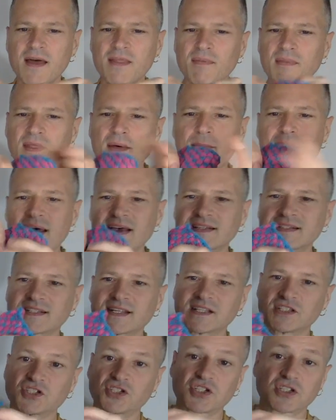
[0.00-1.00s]
The best
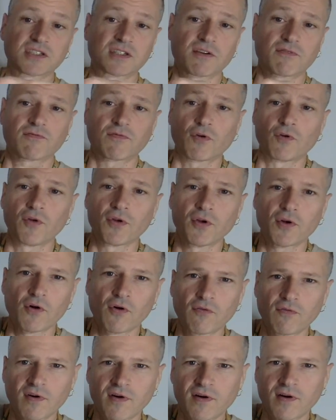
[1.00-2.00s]
is just to fold it
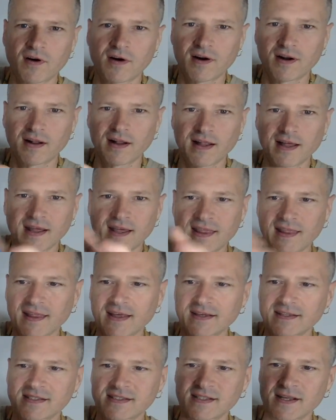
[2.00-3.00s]
over like
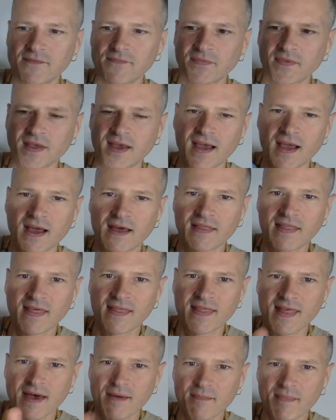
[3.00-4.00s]
this and
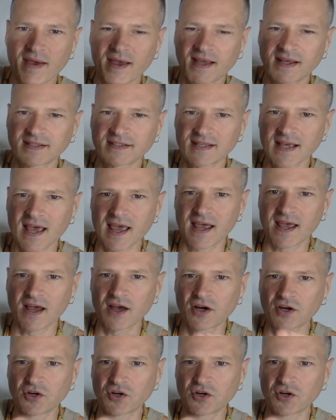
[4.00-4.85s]
then that makes a, a